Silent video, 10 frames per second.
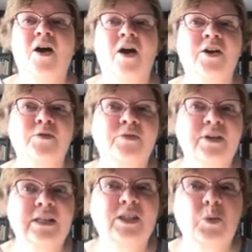Are your
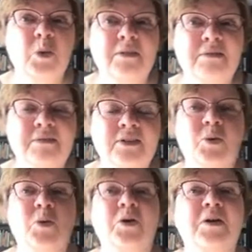feelings dwarfed,
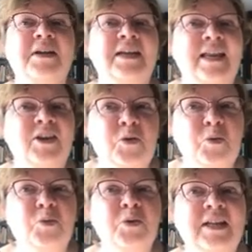or can
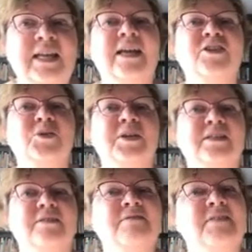you really enter
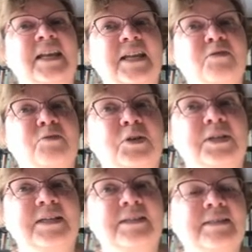into
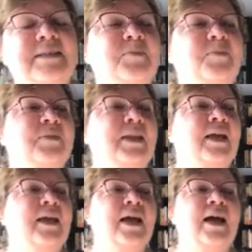feelingfulness?
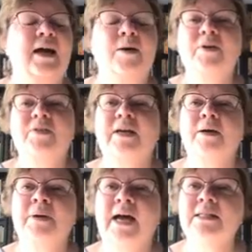How about the
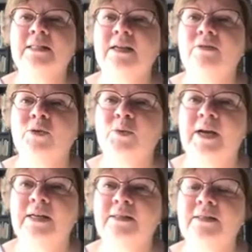capacity for
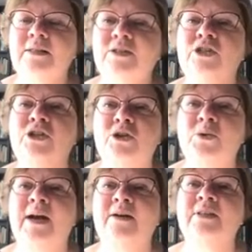rest? Do you
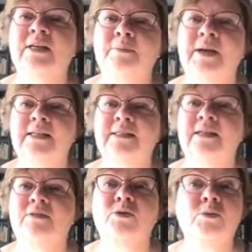have the
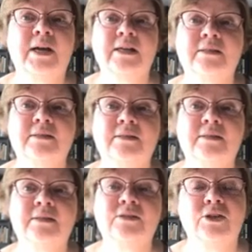capacity for rest?
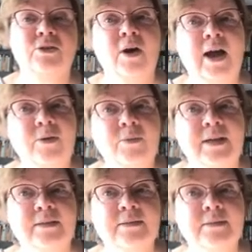Do you know how to
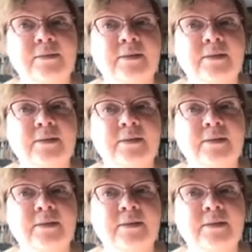rest?